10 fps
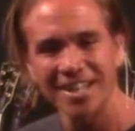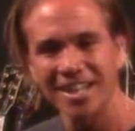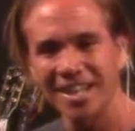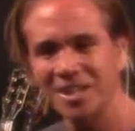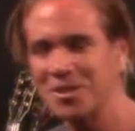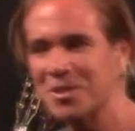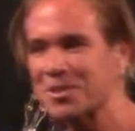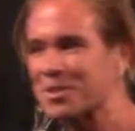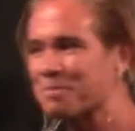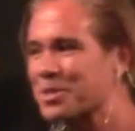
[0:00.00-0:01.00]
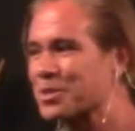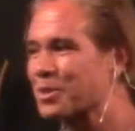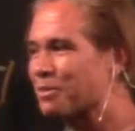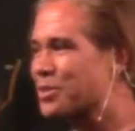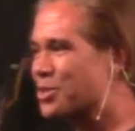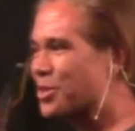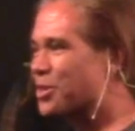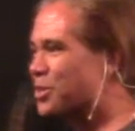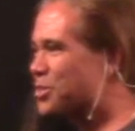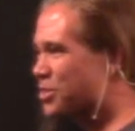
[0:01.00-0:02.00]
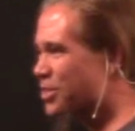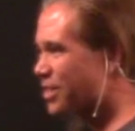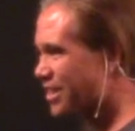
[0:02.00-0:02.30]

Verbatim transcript: And in this is the mystery of the church.